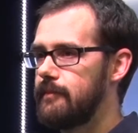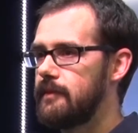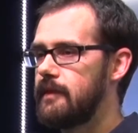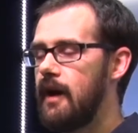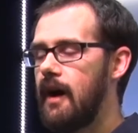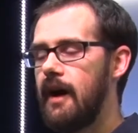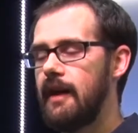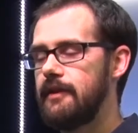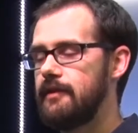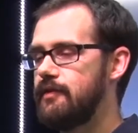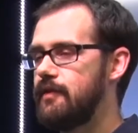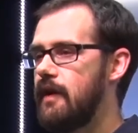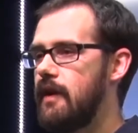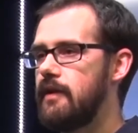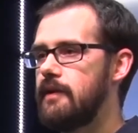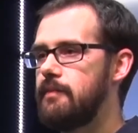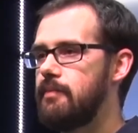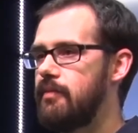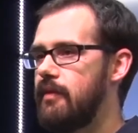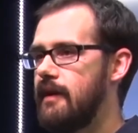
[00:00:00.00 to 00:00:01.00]
God is
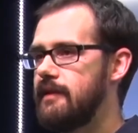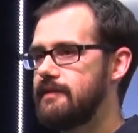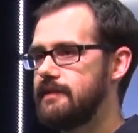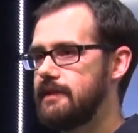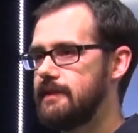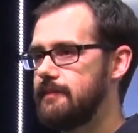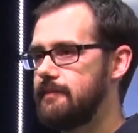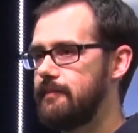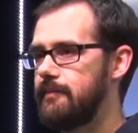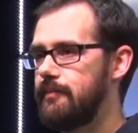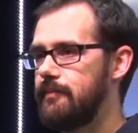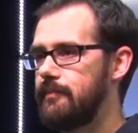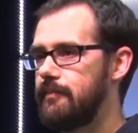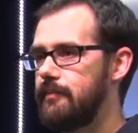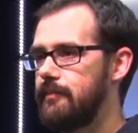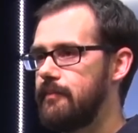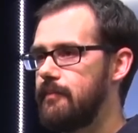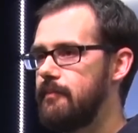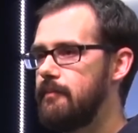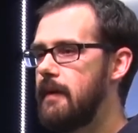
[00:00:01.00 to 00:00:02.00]
very present.
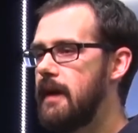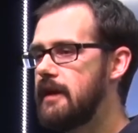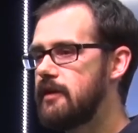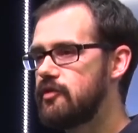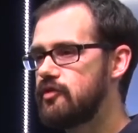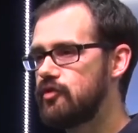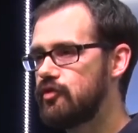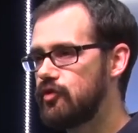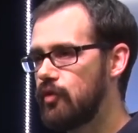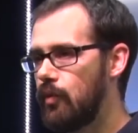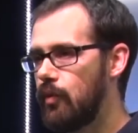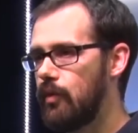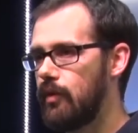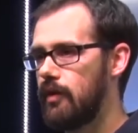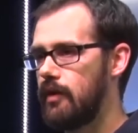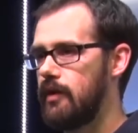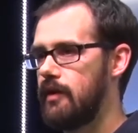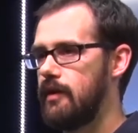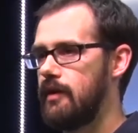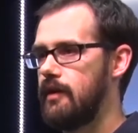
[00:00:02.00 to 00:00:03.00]
Make
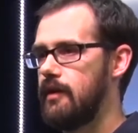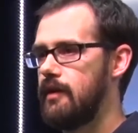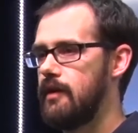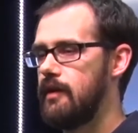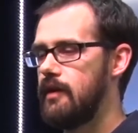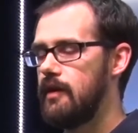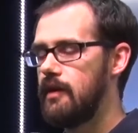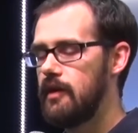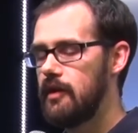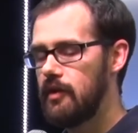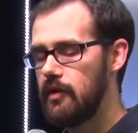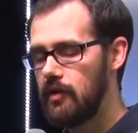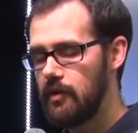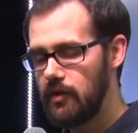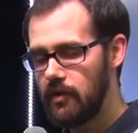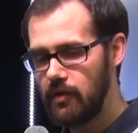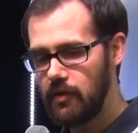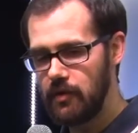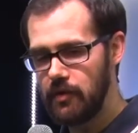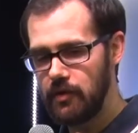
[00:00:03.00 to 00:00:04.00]
sure
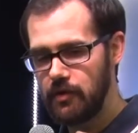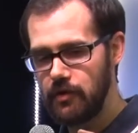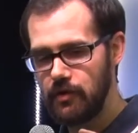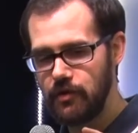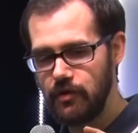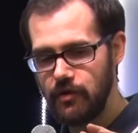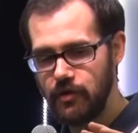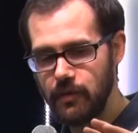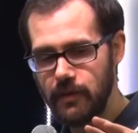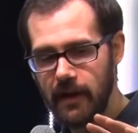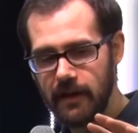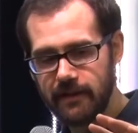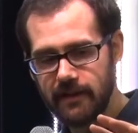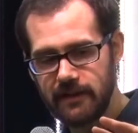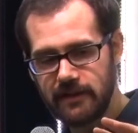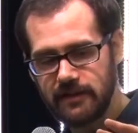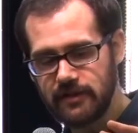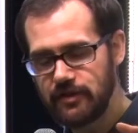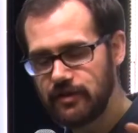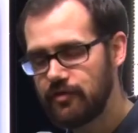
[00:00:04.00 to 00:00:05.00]
you get the
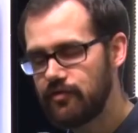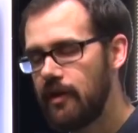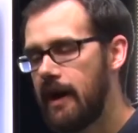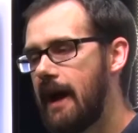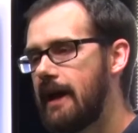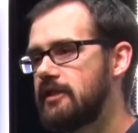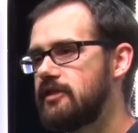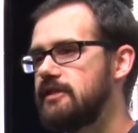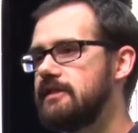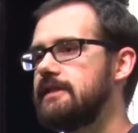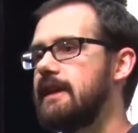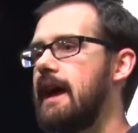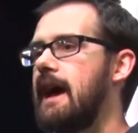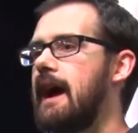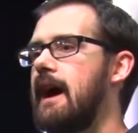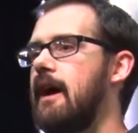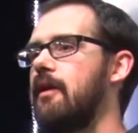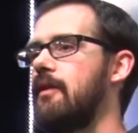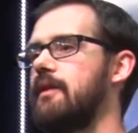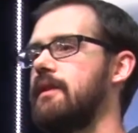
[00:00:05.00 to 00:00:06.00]
distractions
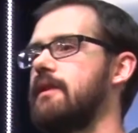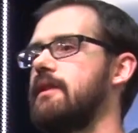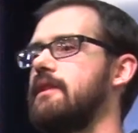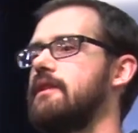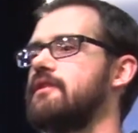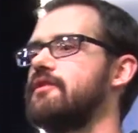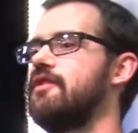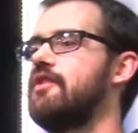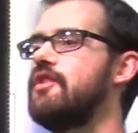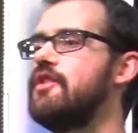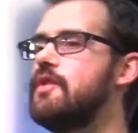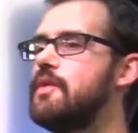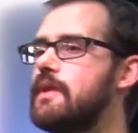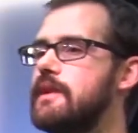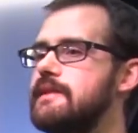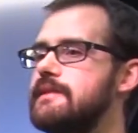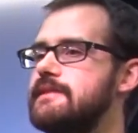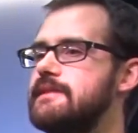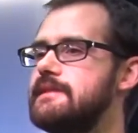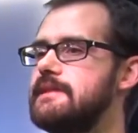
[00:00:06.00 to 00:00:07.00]
out so you
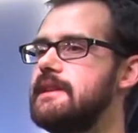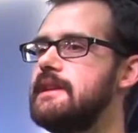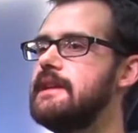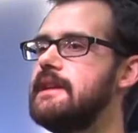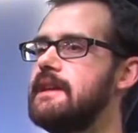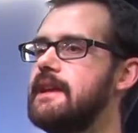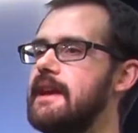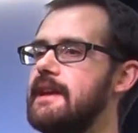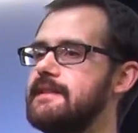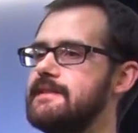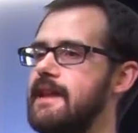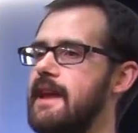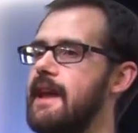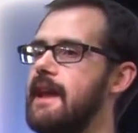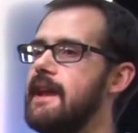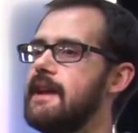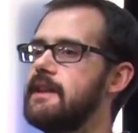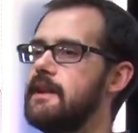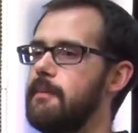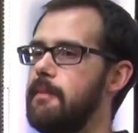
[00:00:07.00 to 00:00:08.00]
can see his
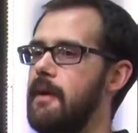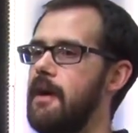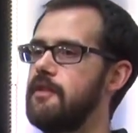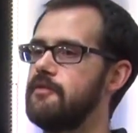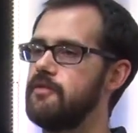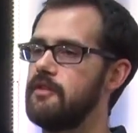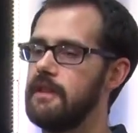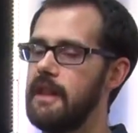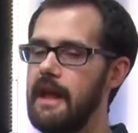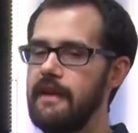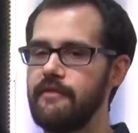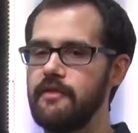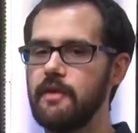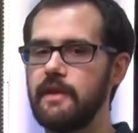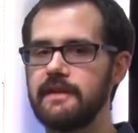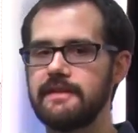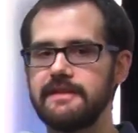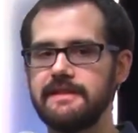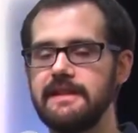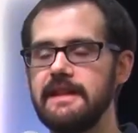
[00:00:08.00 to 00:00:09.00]
hand upon your life. You
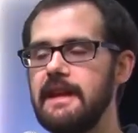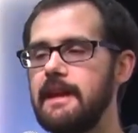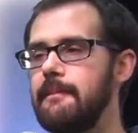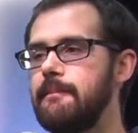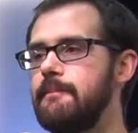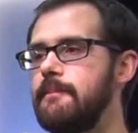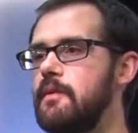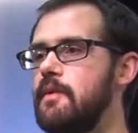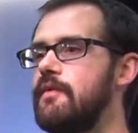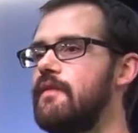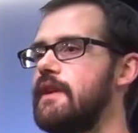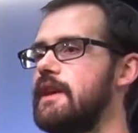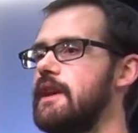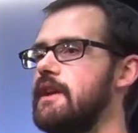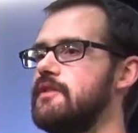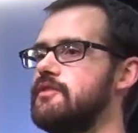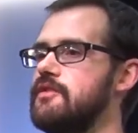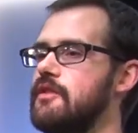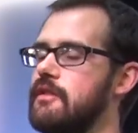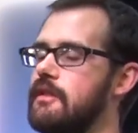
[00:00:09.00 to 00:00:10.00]
can see him moving
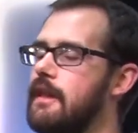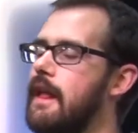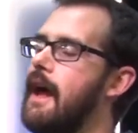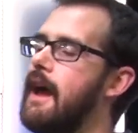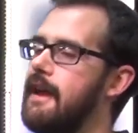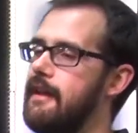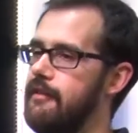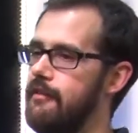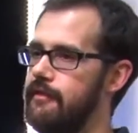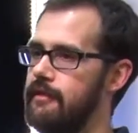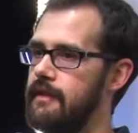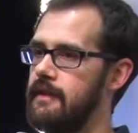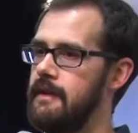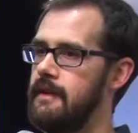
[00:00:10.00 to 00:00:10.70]
in your life.